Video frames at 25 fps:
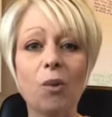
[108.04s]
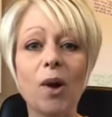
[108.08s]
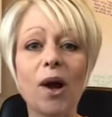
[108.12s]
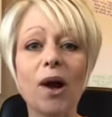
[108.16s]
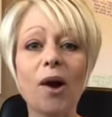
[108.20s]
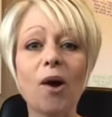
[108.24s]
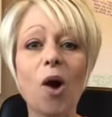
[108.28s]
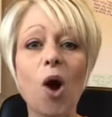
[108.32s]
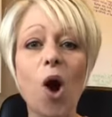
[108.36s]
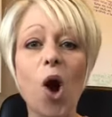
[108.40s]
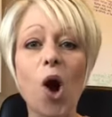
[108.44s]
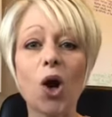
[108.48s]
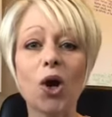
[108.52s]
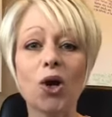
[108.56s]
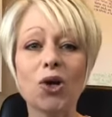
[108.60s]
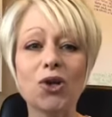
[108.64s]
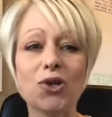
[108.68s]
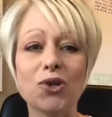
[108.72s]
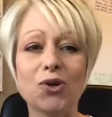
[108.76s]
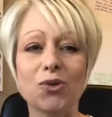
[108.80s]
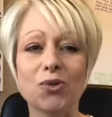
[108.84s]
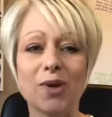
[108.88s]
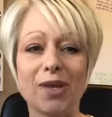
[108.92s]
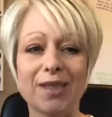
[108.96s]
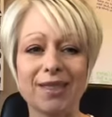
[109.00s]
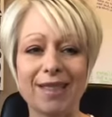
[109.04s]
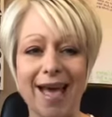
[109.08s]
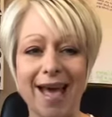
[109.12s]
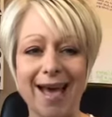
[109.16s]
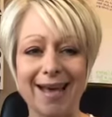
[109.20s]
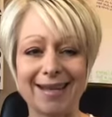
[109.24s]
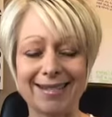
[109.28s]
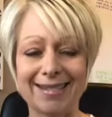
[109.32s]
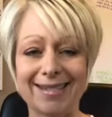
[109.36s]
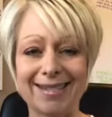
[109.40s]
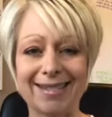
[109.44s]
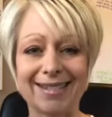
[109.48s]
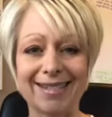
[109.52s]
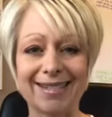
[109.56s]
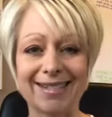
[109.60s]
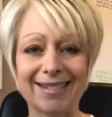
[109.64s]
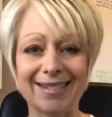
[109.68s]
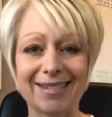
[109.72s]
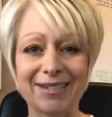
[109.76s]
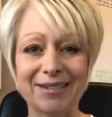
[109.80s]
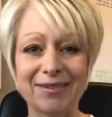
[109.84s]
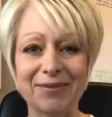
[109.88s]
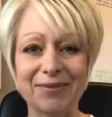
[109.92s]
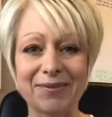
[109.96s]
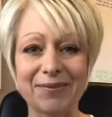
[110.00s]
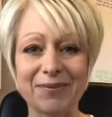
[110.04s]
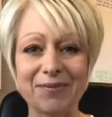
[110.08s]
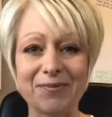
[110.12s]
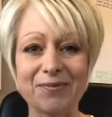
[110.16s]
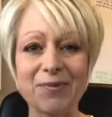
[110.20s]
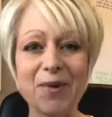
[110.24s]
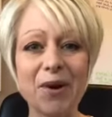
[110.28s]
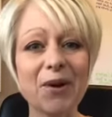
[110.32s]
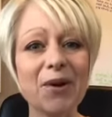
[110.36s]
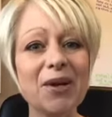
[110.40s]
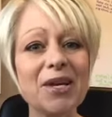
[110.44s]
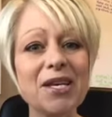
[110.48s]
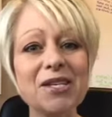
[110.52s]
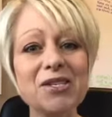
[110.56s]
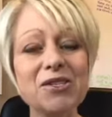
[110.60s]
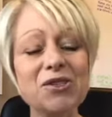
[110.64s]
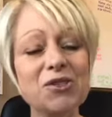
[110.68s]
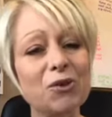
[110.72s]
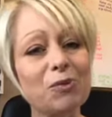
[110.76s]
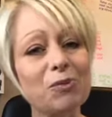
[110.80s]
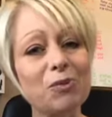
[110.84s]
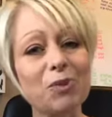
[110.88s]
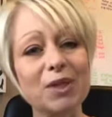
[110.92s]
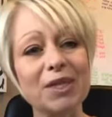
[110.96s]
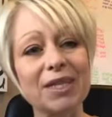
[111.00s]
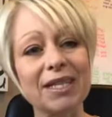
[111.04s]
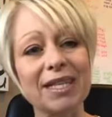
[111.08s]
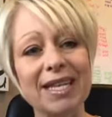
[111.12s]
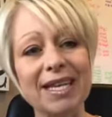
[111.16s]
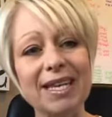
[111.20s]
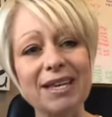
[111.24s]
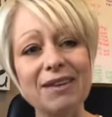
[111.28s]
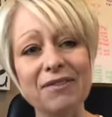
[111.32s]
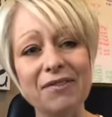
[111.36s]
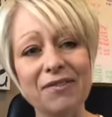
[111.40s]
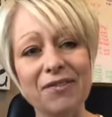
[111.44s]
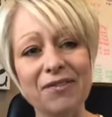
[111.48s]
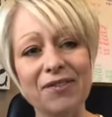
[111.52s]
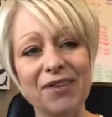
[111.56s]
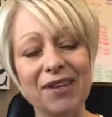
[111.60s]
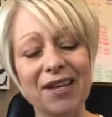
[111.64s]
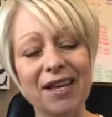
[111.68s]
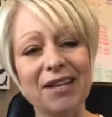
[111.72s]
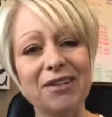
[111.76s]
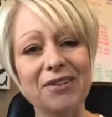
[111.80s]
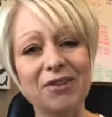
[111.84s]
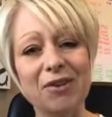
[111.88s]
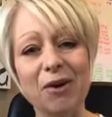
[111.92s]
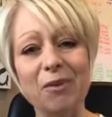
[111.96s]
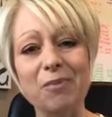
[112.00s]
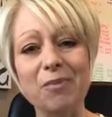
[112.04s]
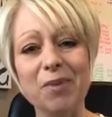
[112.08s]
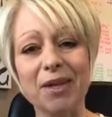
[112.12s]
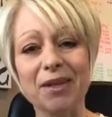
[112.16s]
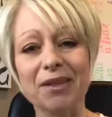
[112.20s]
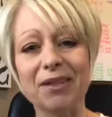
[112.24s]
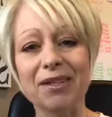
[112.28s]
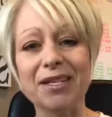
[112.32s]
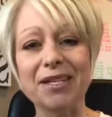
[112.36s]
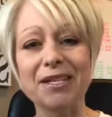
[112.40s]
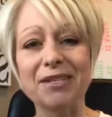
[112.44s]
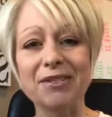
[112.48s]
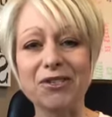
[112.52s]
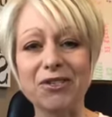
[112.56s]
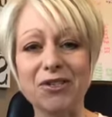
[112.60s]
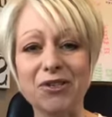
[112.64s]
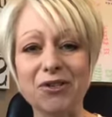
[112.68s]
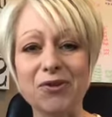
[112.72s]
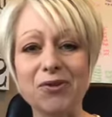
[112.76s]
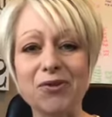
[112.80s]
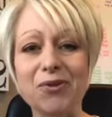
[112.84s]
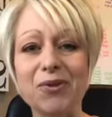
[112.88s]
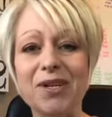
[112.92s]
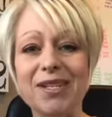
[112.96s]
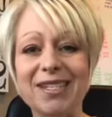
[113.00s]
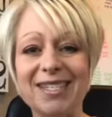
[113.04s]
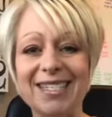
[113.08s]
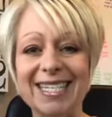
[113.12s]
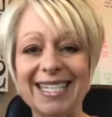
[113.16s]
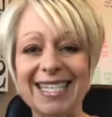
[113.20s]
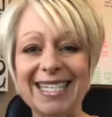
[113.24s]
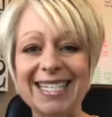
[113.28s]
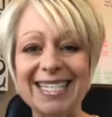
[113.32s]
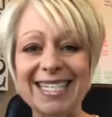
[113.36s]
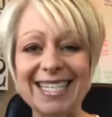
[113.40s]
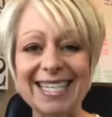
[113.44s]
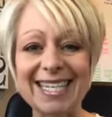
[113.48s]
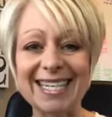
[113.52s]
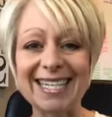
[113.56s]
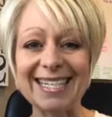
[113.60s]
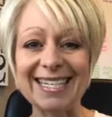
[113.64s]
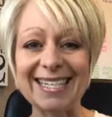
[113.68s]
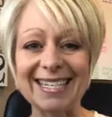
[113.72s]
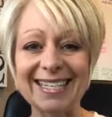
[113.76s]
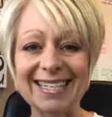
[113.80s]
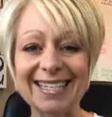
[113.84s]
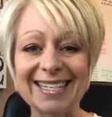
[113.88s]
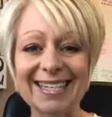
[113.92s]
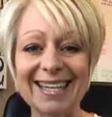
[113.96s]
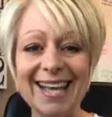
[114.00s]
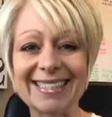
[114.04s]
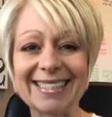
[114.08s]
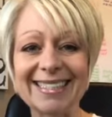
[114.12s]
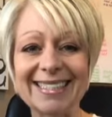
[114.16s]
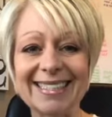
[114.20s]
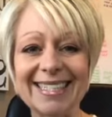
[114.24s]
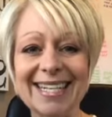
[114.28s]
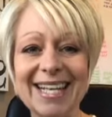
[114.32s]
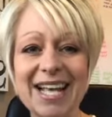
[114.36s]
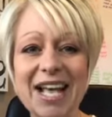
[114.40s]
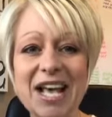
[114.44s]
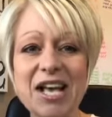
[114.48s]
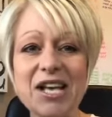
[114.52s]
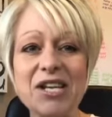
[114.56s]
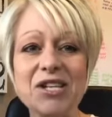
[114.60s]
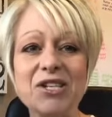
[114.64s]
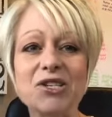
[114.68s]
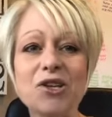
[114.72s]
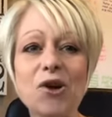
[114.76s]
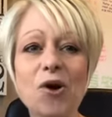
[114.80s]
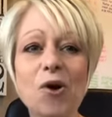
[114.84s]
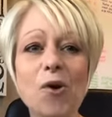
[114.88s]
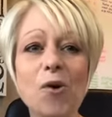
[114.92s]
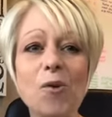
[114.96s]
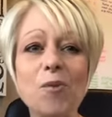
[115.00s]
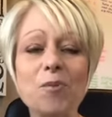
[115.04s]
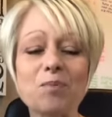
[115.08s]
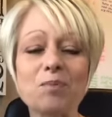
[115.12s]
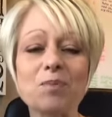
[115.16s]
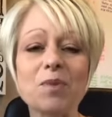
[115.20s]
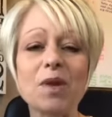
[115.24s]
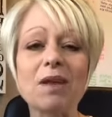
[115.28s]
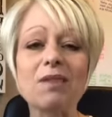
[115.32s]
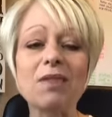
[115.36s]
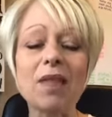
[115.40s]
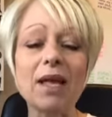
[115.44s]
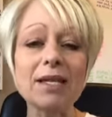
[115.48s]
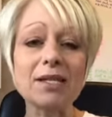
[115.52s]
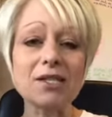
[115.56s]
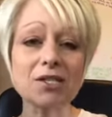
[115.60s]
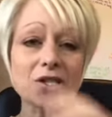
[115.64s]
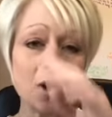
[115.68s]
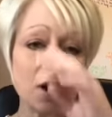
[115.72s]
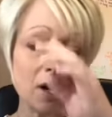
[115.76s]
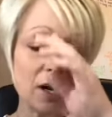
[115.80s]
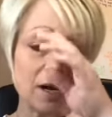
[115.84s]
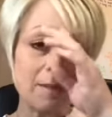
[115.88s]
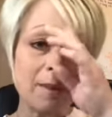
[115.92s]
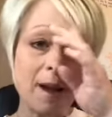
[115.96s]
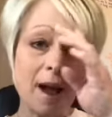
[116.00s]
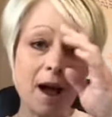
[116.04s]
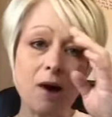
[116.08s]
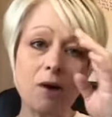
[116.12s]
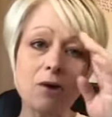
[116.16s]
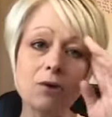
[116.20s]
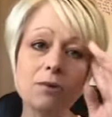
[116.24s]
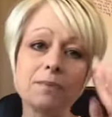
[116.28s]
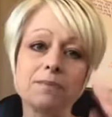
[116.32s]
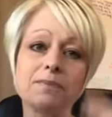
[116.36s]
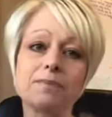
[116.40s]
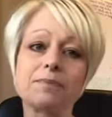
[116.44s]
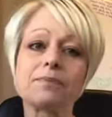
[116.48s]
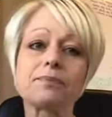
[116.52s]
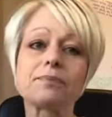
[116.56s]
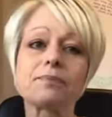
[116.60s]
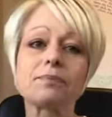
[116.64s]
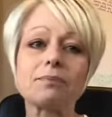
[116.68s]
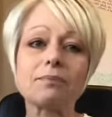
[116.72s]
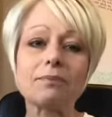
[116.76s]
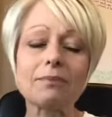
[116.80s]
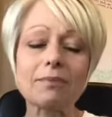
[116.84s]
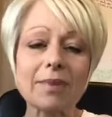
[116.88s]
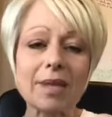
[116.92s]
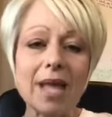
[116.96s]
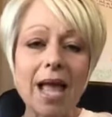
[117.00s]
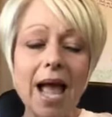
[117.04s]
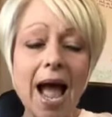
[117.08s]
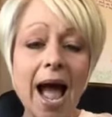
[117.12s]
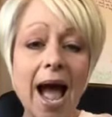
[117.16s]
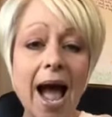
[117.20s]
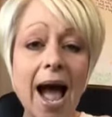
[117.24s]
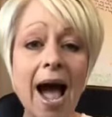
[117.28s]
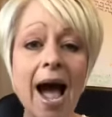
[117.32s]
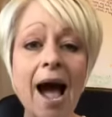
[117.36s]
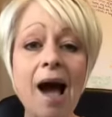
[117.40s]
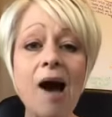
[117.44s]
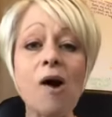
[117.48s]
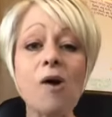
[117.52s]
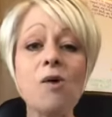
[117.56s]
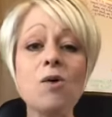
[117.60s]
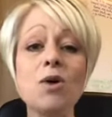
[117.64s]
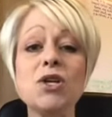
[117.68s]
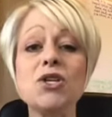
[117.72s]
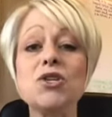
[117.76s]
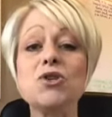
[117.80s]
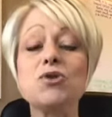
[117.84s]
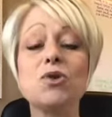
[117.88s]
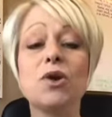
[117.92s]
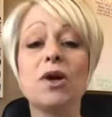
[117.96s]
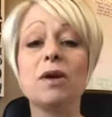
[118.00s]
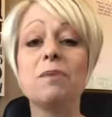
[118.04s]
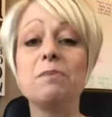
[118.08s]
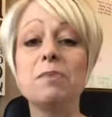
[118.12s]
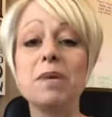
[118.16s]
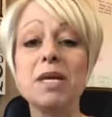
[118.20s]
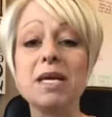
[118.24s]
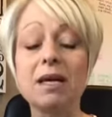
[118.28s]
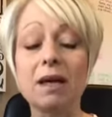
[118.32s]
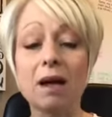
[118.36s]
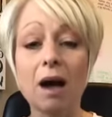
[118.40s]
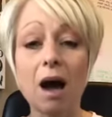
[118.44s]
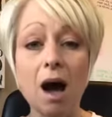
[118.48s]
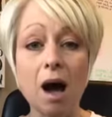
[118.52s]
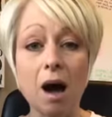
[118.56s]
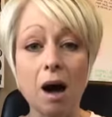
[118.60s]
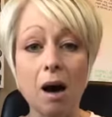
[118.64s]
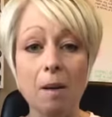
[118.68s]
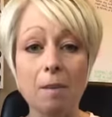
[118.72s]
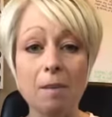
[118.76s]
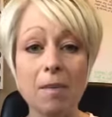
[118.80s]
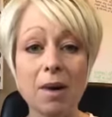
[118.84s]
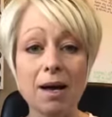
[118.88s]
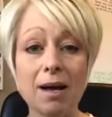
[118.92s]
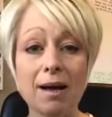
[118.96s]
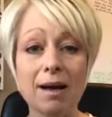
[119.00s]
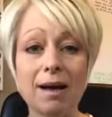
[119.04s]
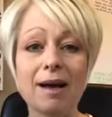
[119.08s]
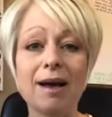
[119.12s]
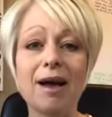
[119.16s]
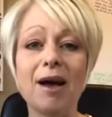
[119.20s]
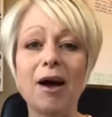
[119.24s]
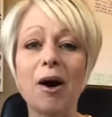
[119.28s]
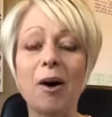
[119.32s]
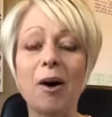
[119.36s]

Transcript: Where are you in that? Where is your belief in your ability to succeed? So, let's talk about how you can become